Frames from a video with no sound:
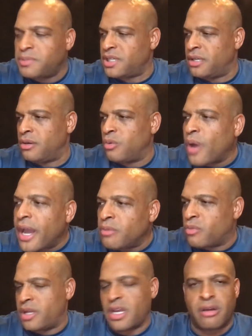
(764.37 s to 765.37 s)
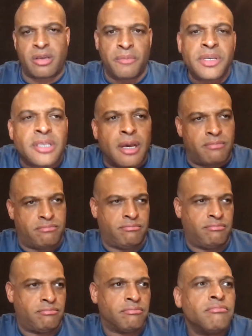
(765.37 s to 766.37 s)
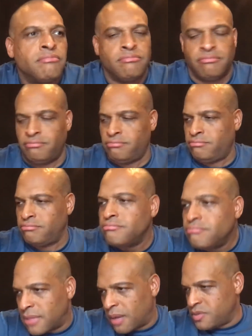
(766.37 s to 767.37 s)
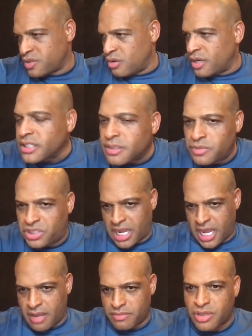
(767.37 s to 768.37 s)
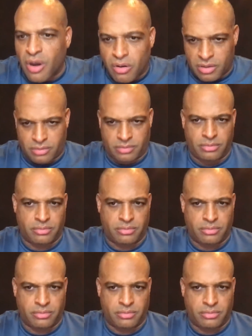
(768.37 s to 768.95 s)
I'm sitting there waiting while y'all give me something. I'm going to get some jams going.